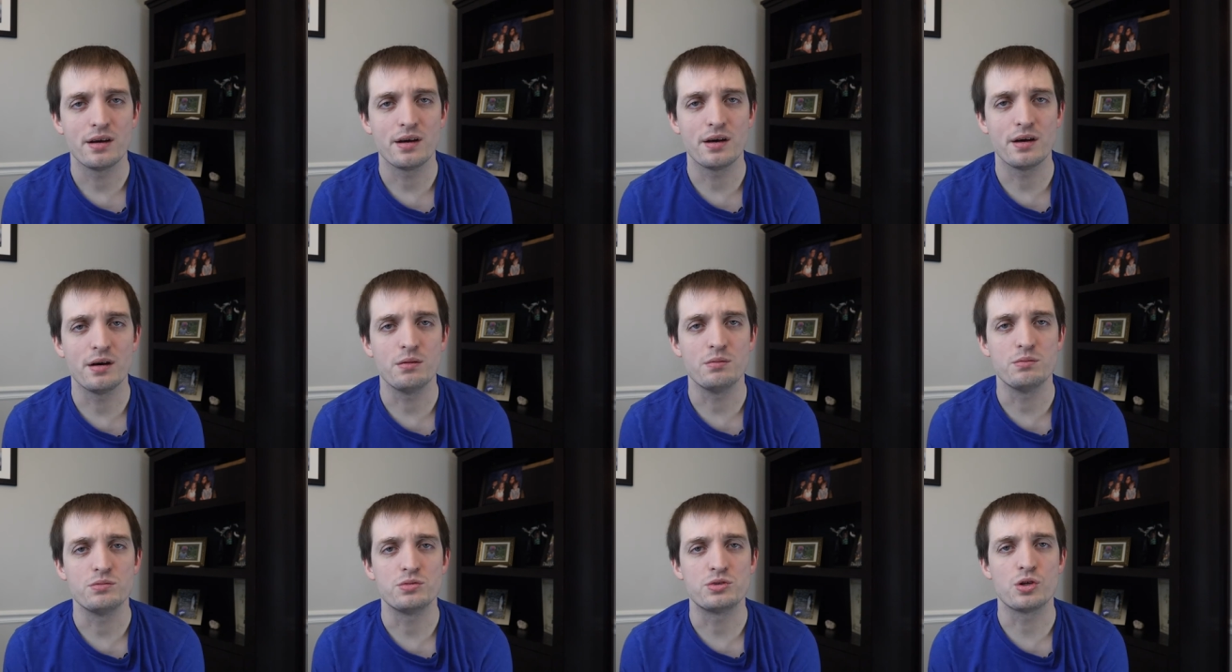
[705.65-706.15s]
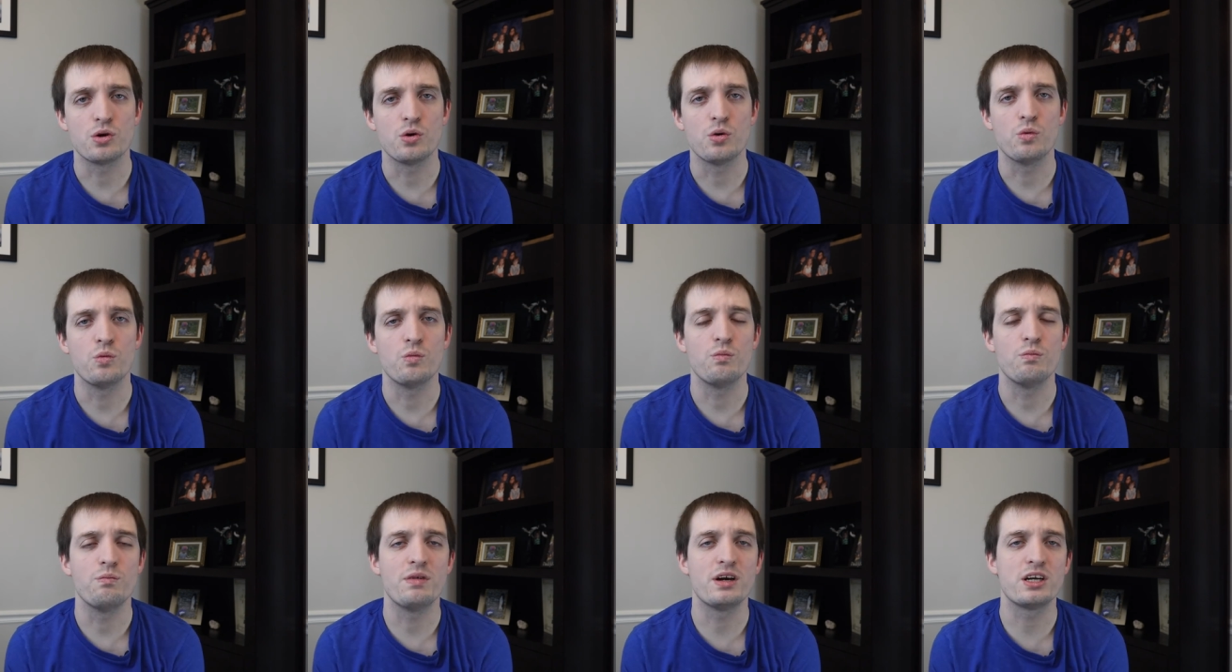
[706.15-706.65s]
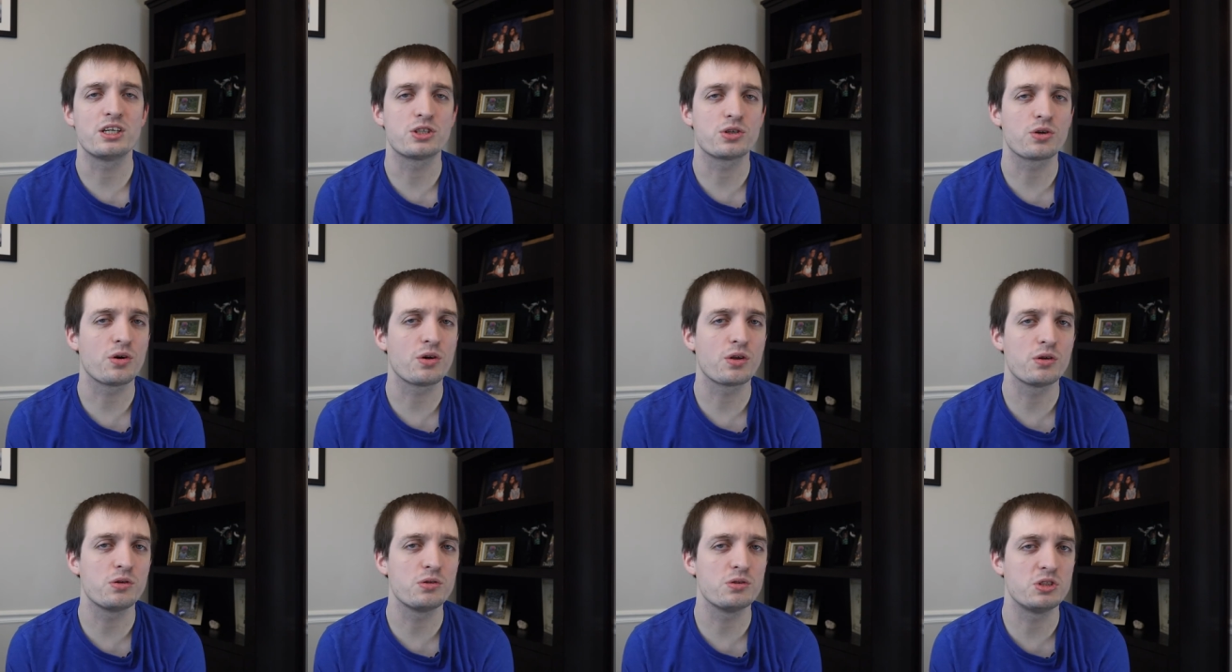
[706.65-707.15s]
Um, so make sure
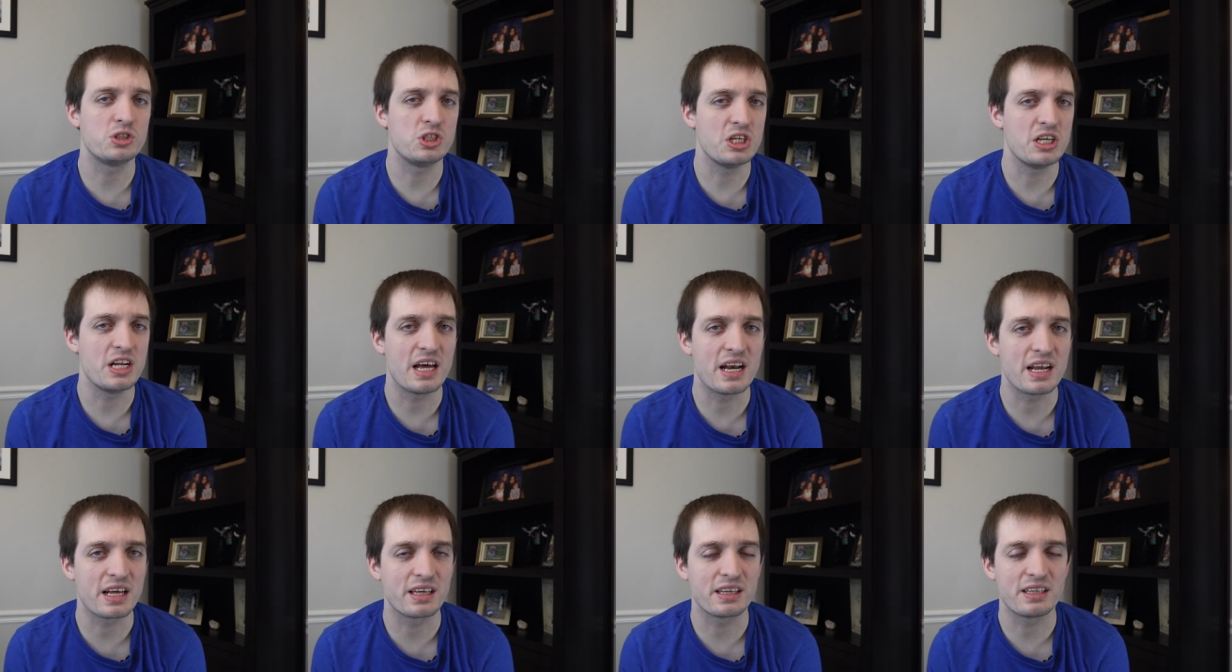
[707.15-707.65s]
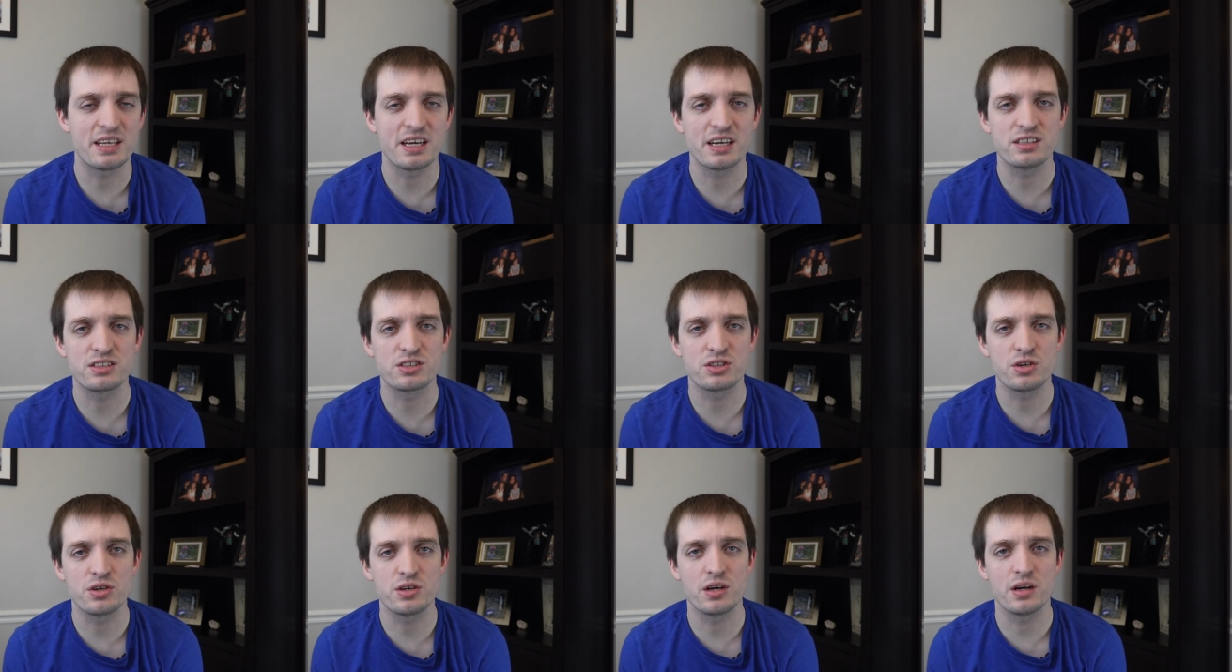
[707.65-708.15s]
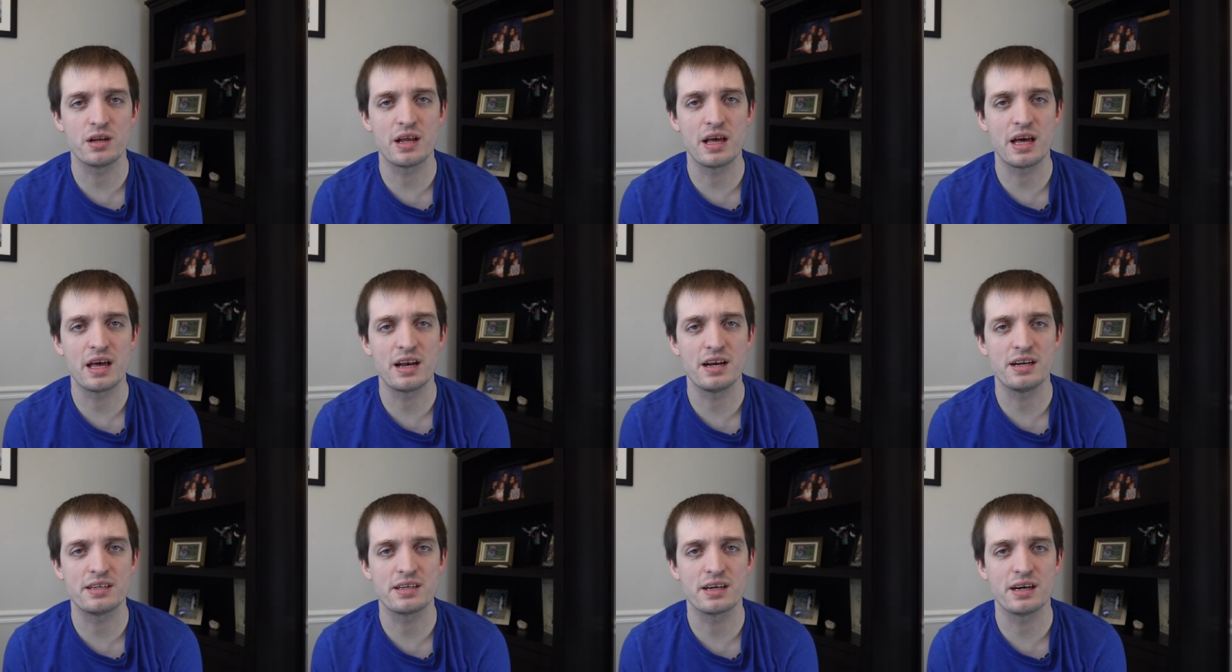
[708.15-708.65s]
all those genetic tests are done
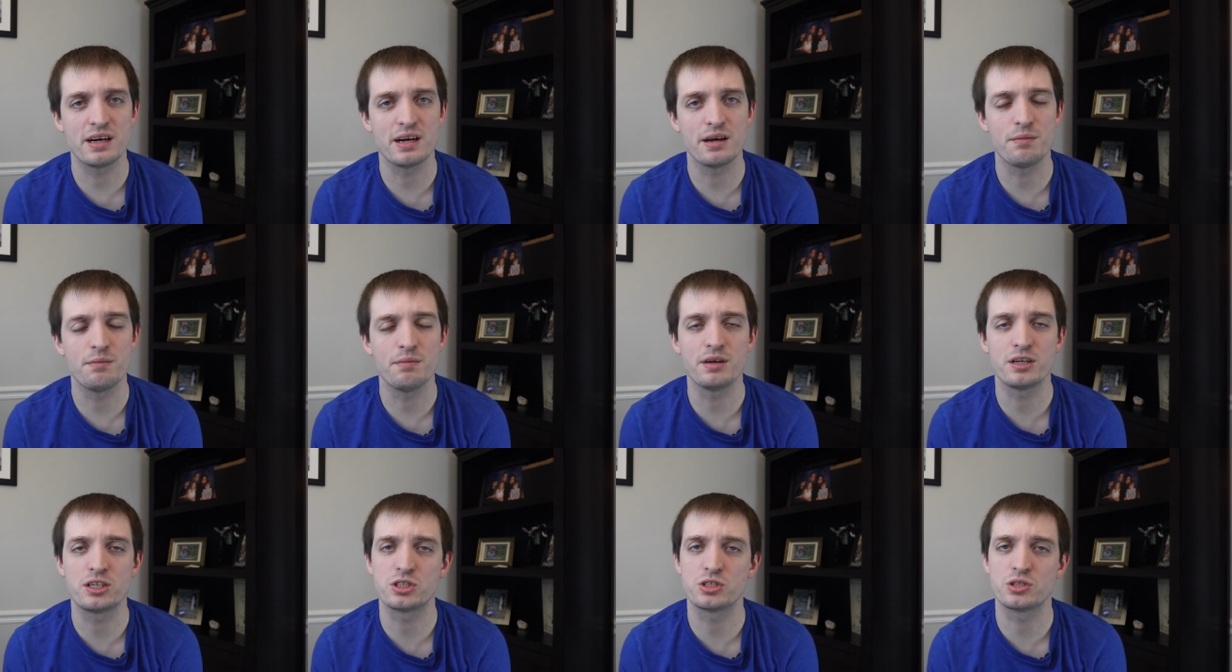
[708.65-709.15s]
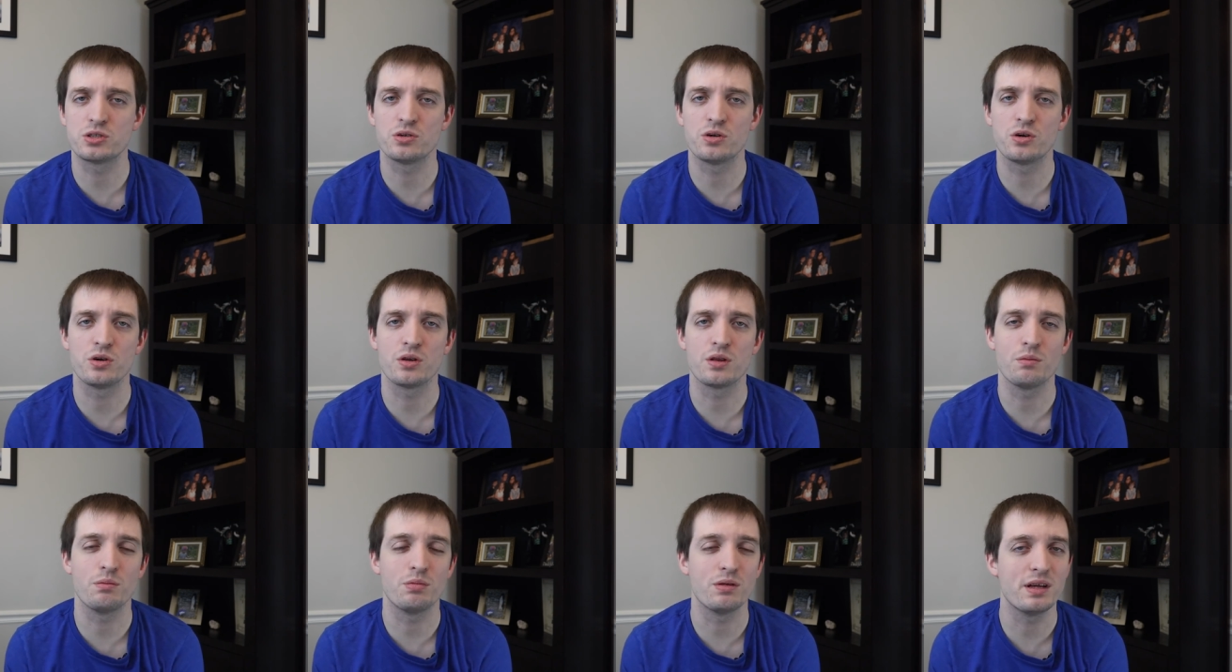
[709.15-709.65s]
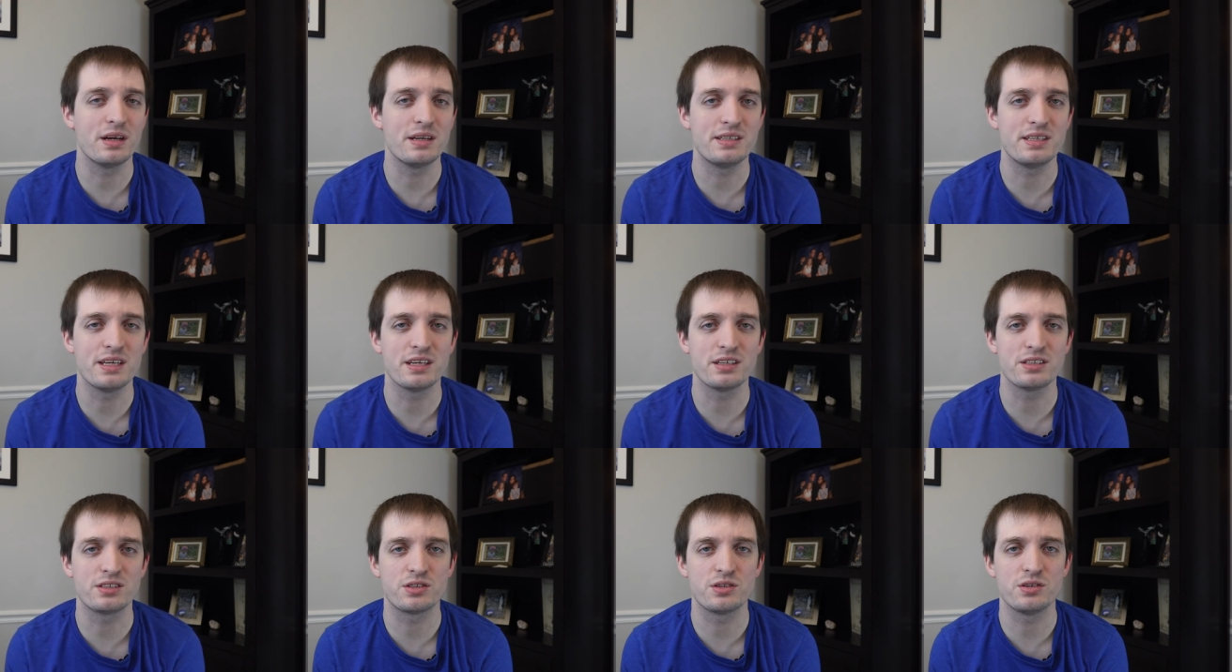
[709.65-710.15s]
ahead of time, make sure all the blood
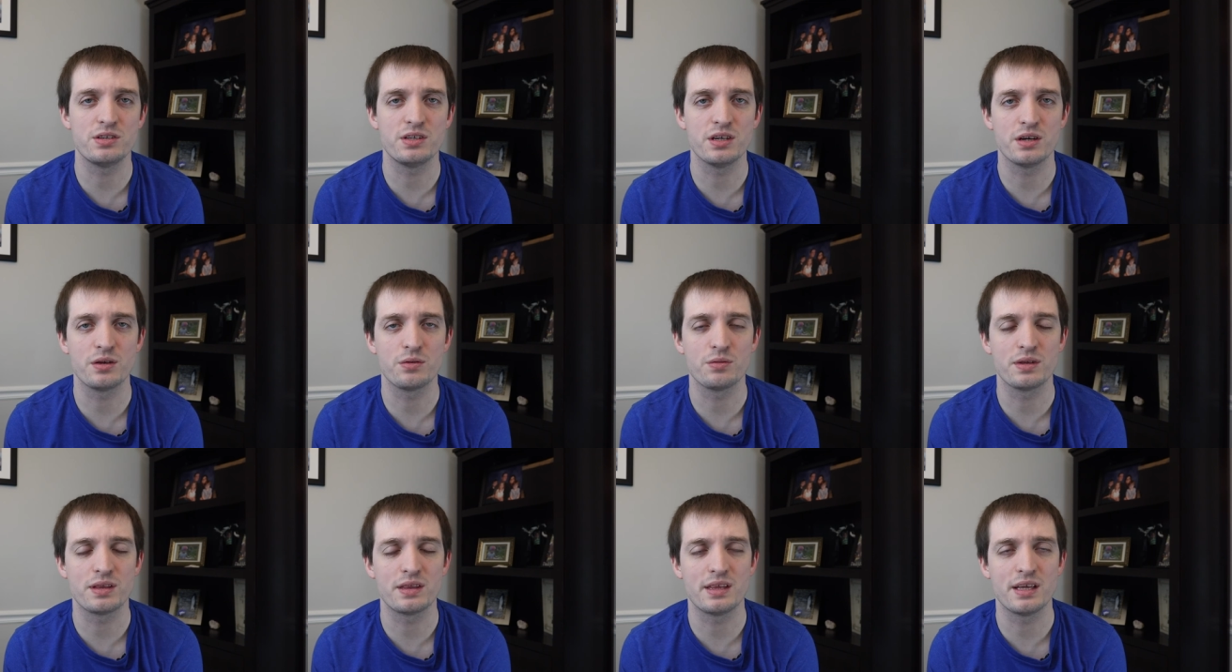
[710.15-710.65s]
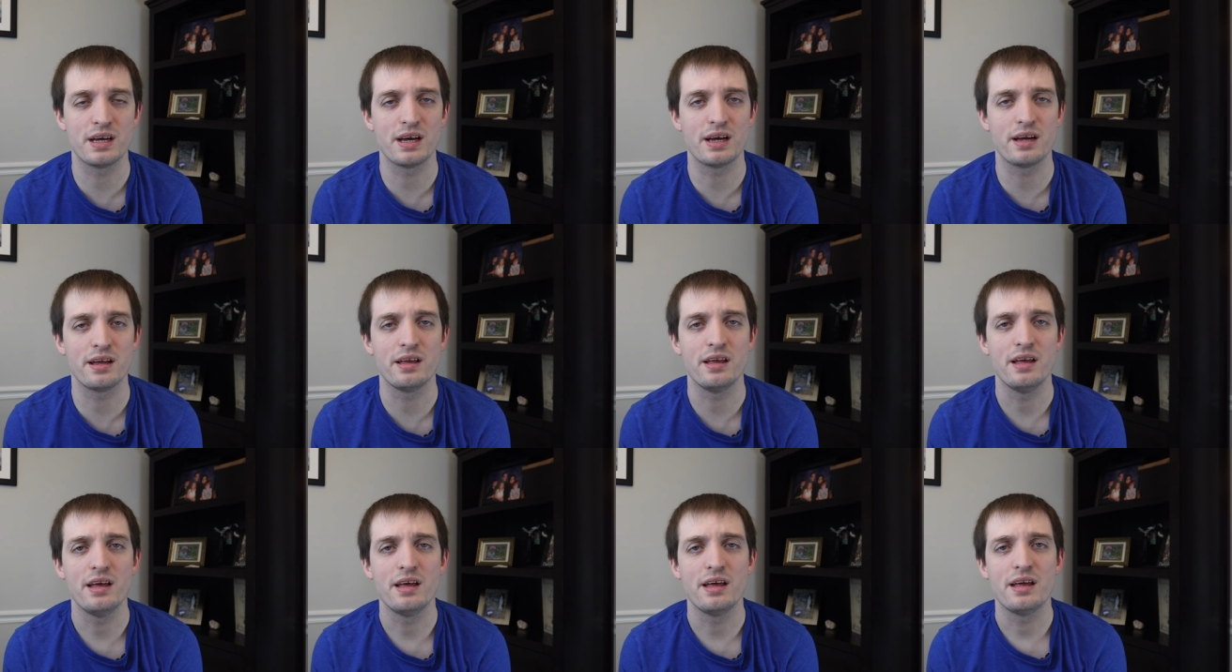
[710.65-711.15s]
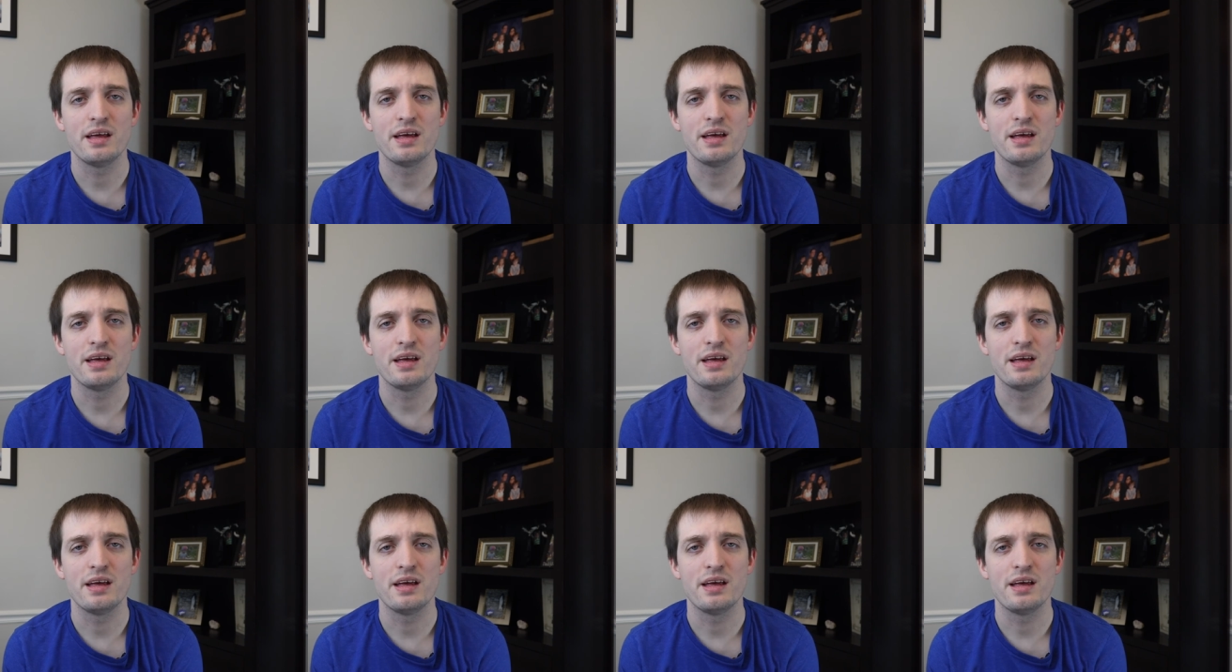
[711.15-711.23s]
tests are done with that,